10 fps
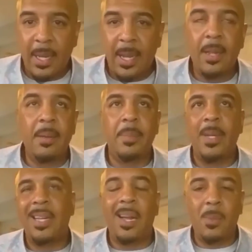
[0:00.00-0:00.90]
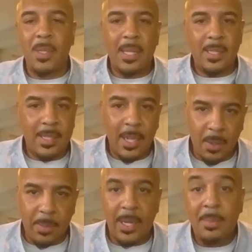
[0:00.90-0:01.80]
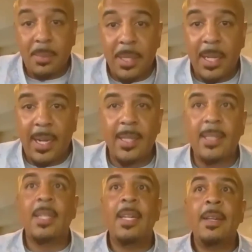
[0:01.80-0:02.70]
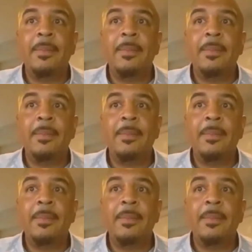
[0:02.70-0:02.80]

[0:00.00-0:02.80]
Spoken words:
not, but I don't want that to scare nobody. I'm just being honest.